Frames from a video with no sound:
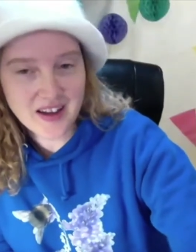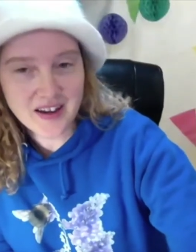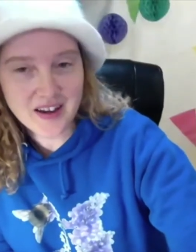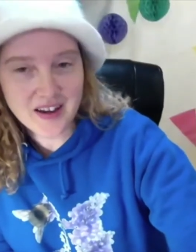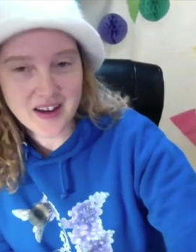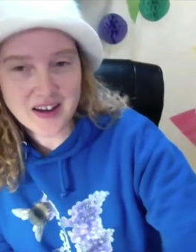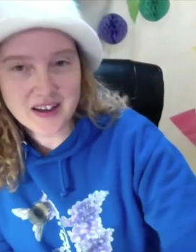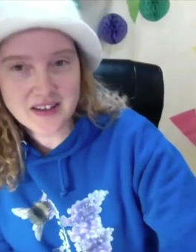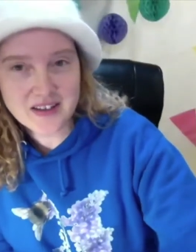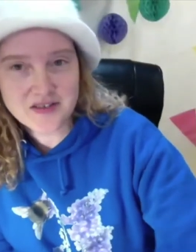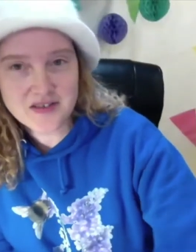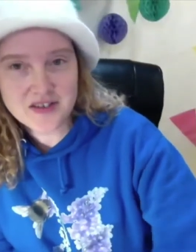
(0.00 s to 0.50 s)

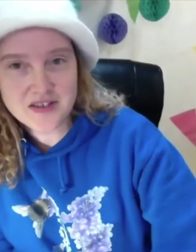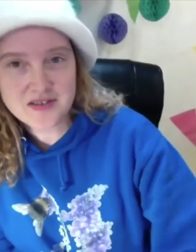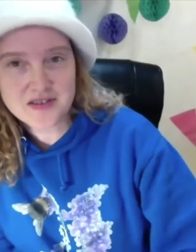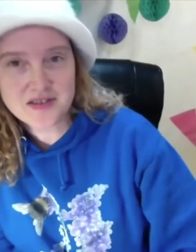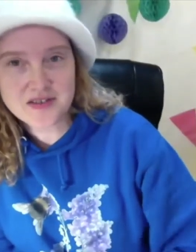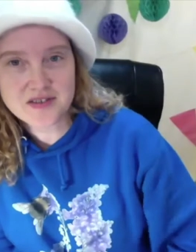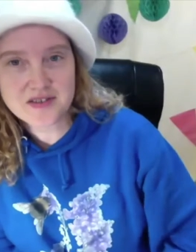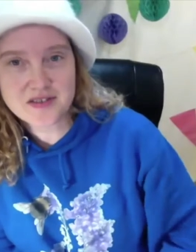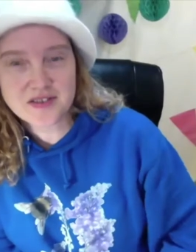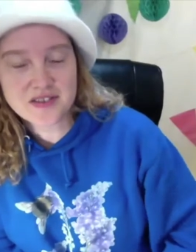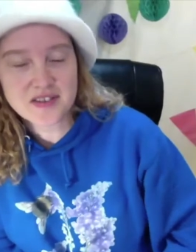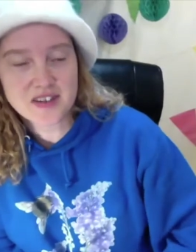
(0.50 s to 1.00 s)
I
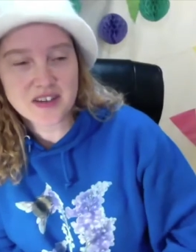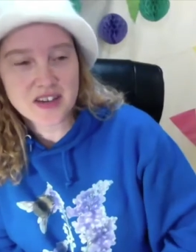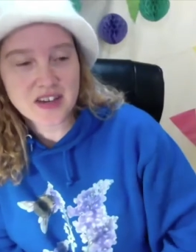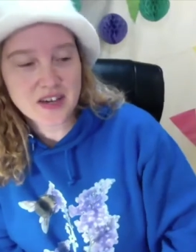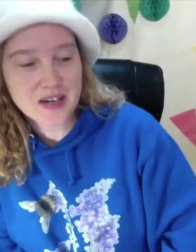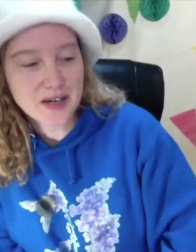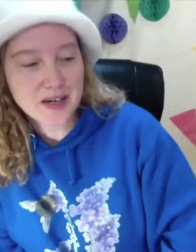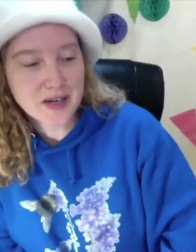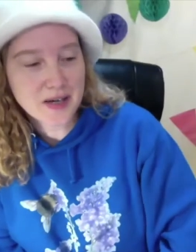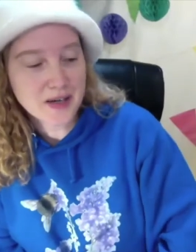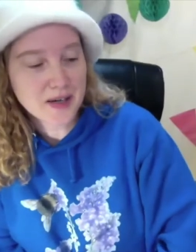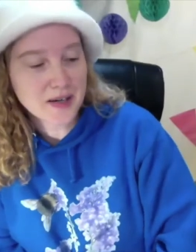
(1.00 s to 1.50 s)
just,
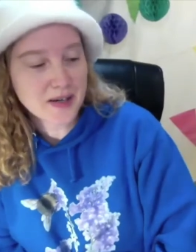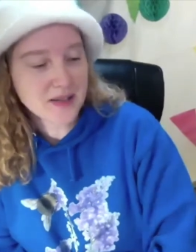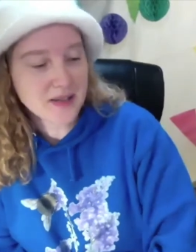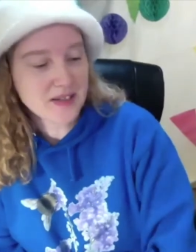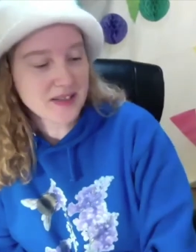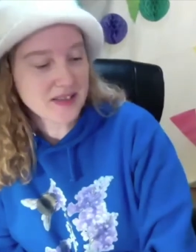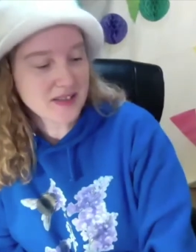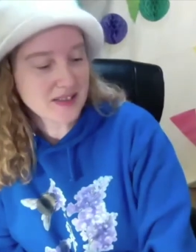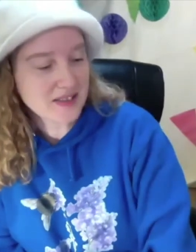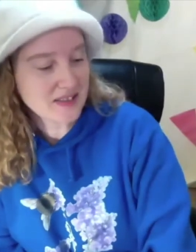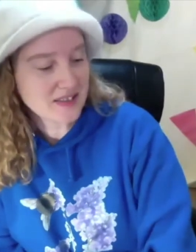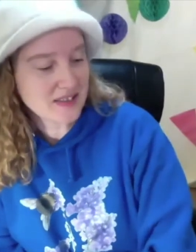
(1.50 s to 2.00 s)
I
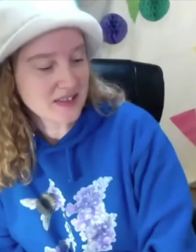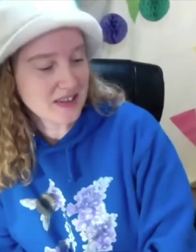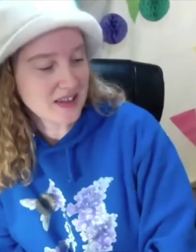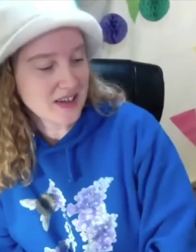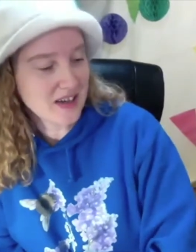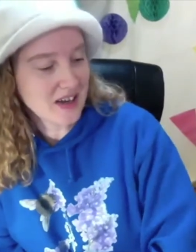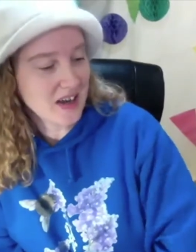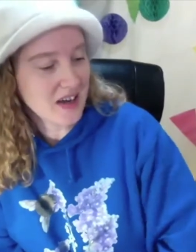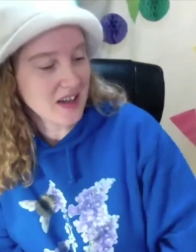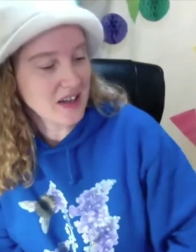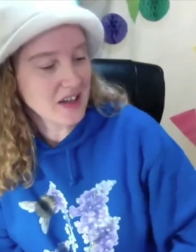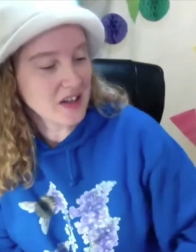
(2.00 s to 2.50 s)

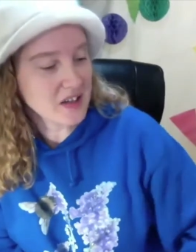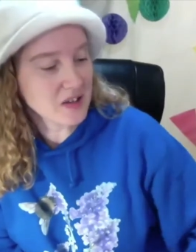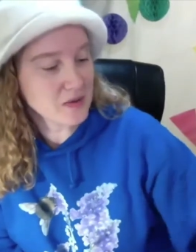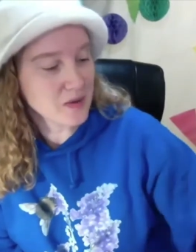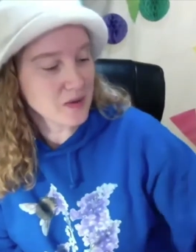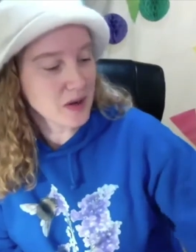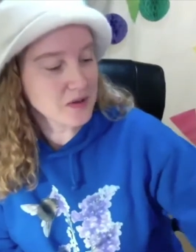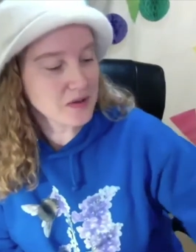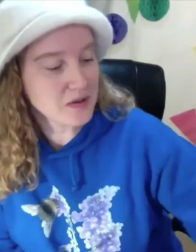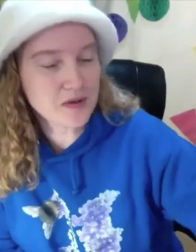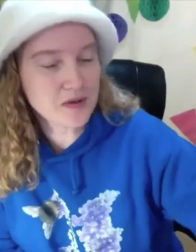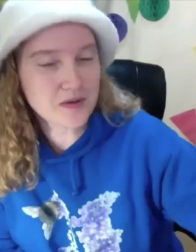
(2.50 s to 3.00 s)
think
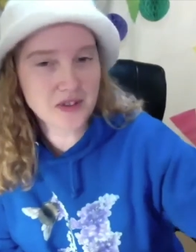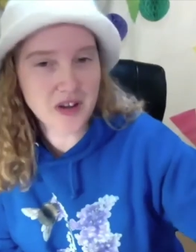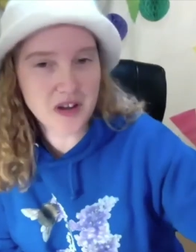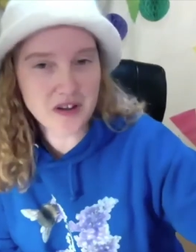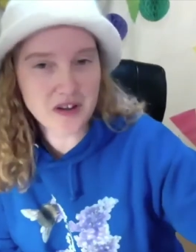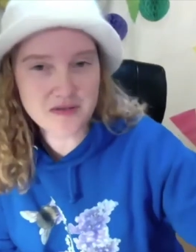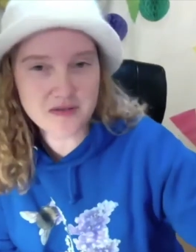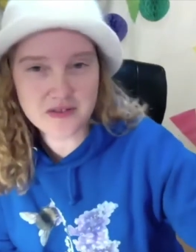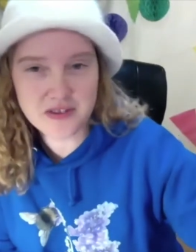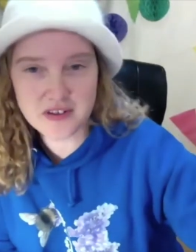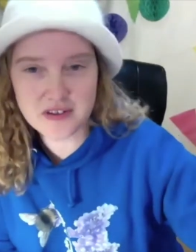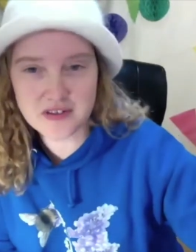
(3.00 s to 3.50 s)
around
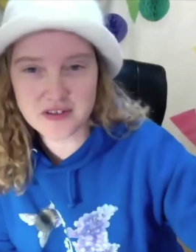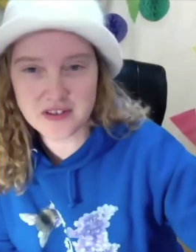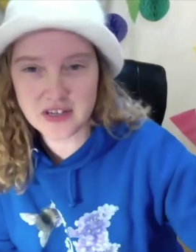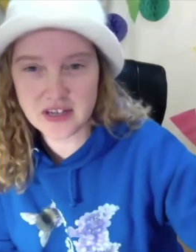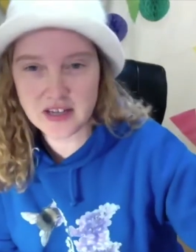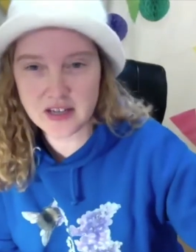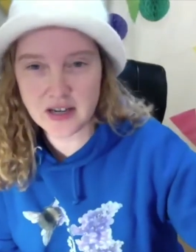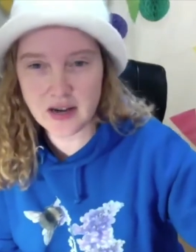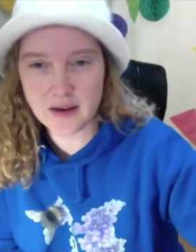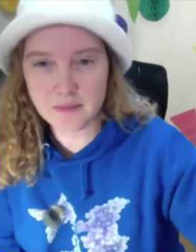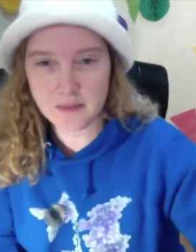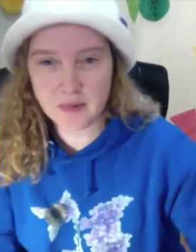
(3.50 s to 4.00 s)

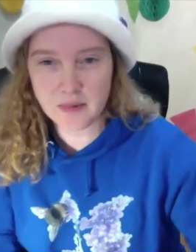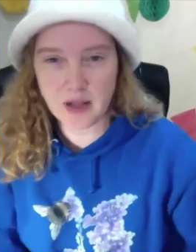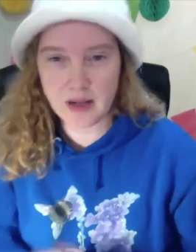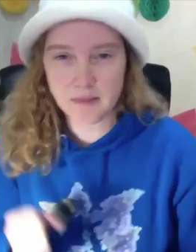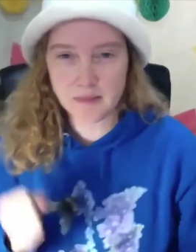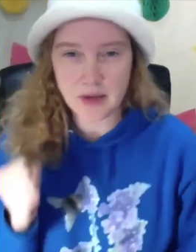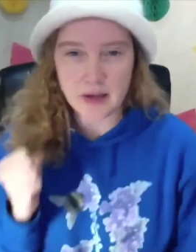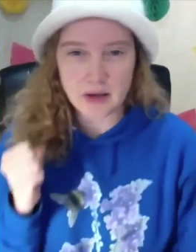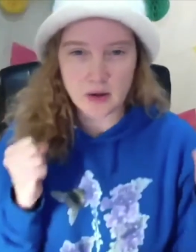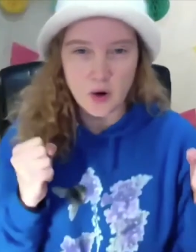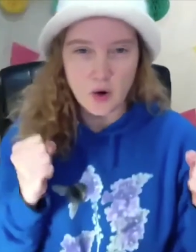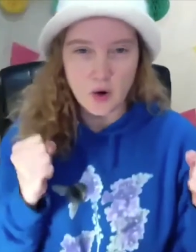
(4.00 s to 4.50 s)
2016, I'm
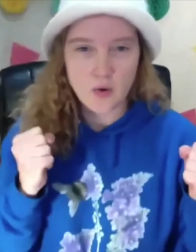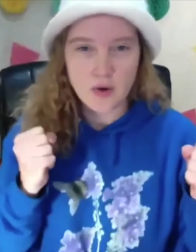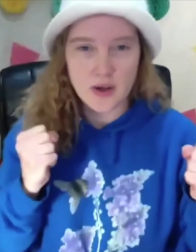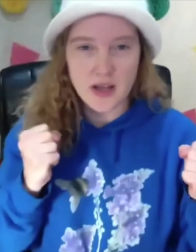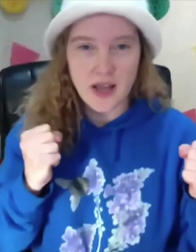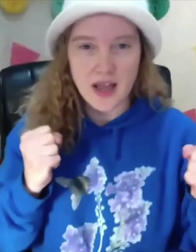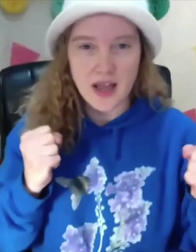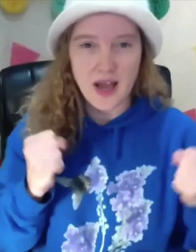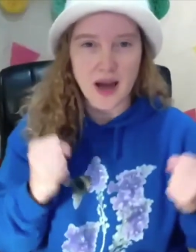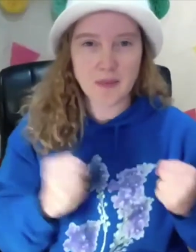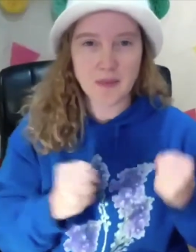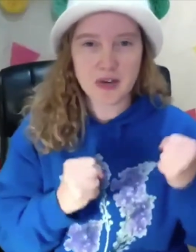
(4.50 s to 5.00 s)
like,
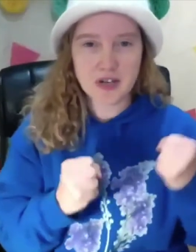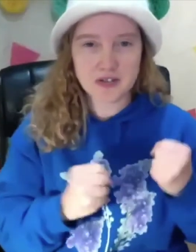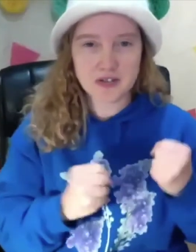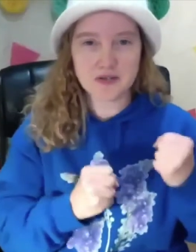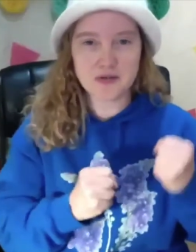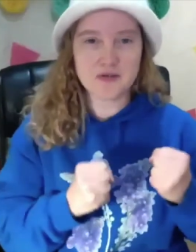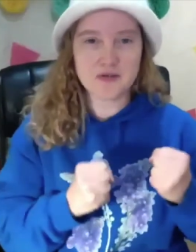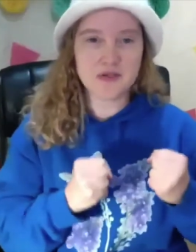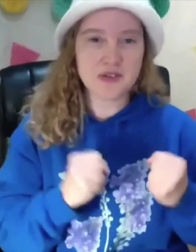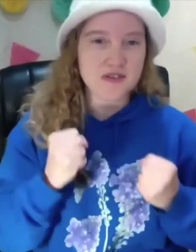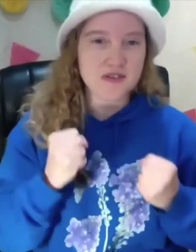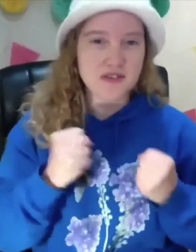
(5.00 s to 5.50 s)
okay, I'm gonna
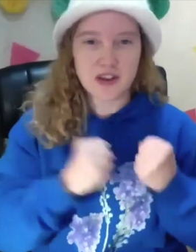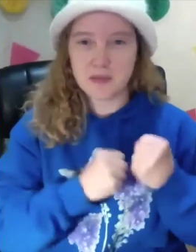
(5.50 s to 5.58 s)
do this.